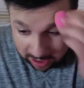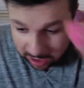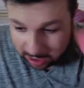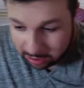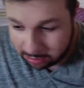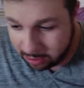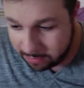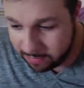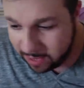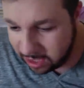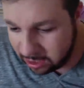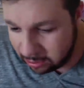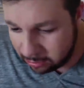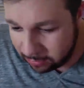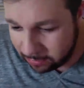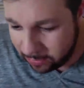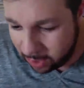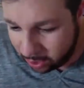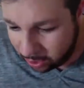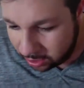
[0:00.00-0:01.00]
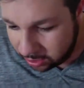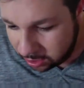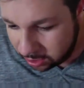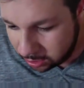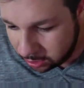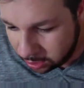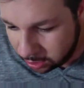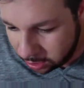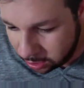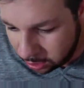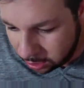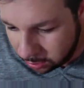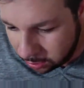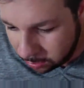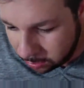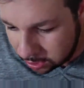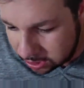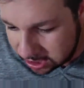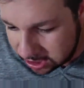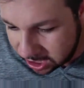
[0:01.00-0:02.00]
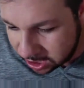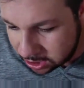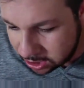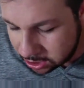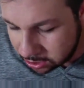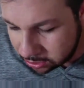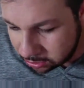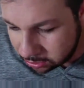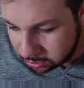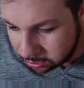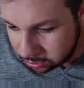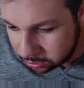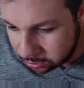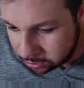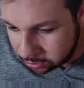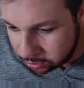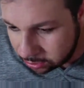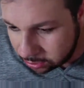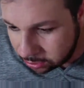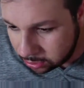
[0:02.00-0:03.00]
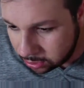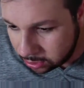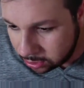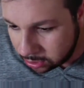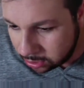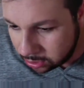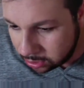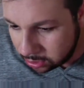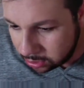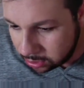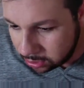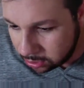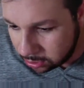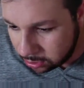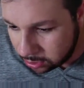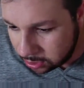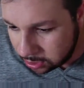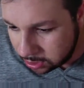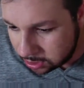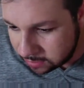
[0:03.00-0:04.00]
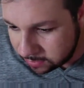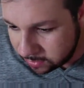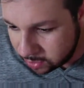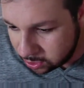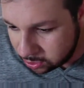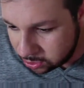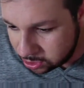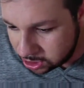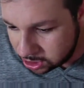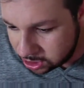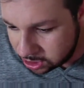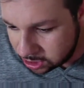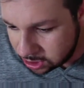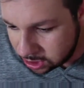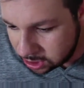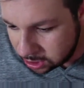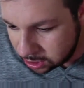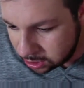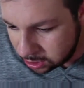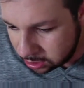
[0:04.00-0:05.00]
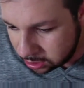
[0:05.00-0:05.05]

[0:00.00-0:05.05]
How do I make you a mod? What does that do? Oh, it does emojis.